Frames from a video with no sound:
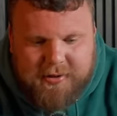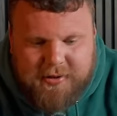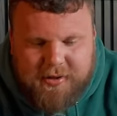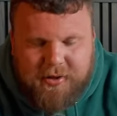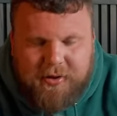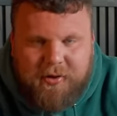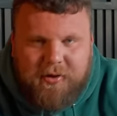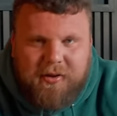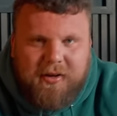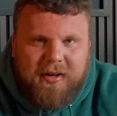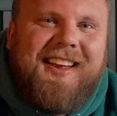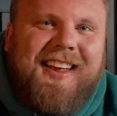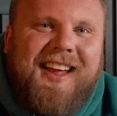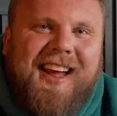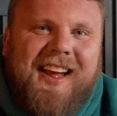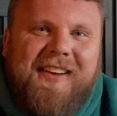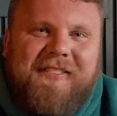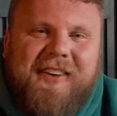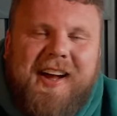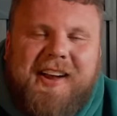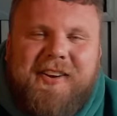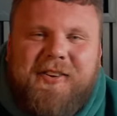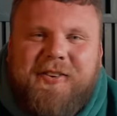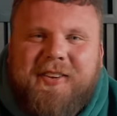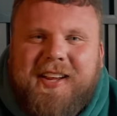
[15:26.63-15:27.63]
So yeah, if
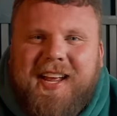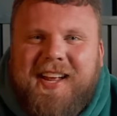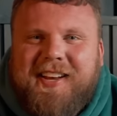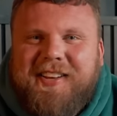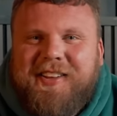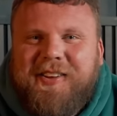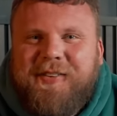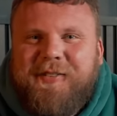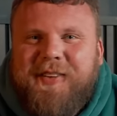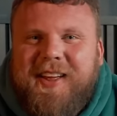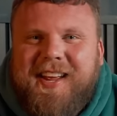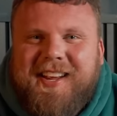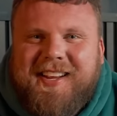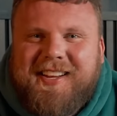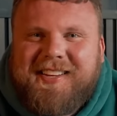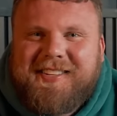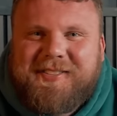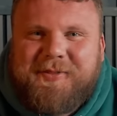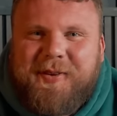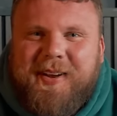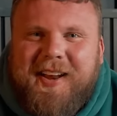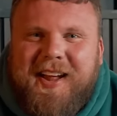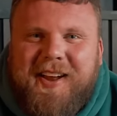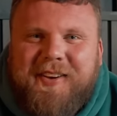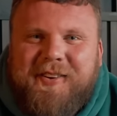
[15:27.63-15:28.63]
I don't get to Vegas
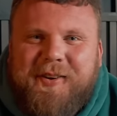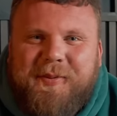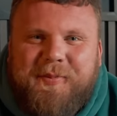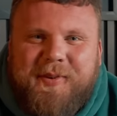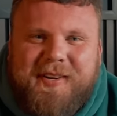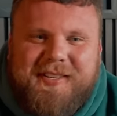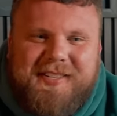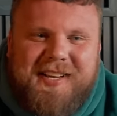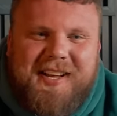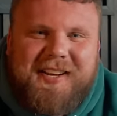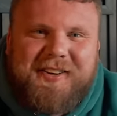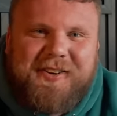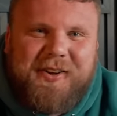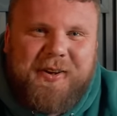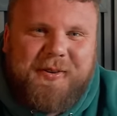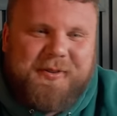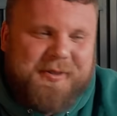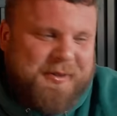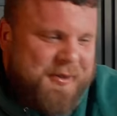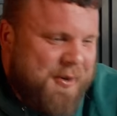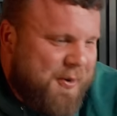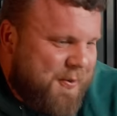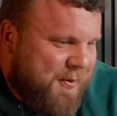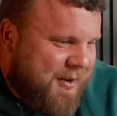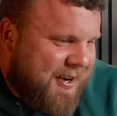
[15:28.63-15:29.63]
100% Tom
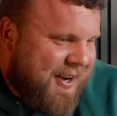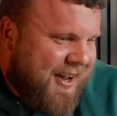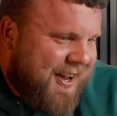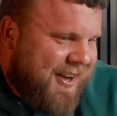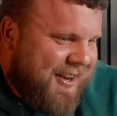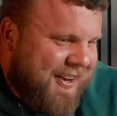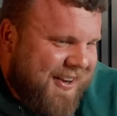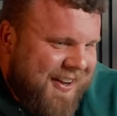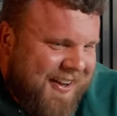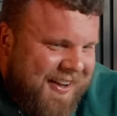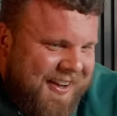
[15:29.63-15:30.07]
Stoltman, then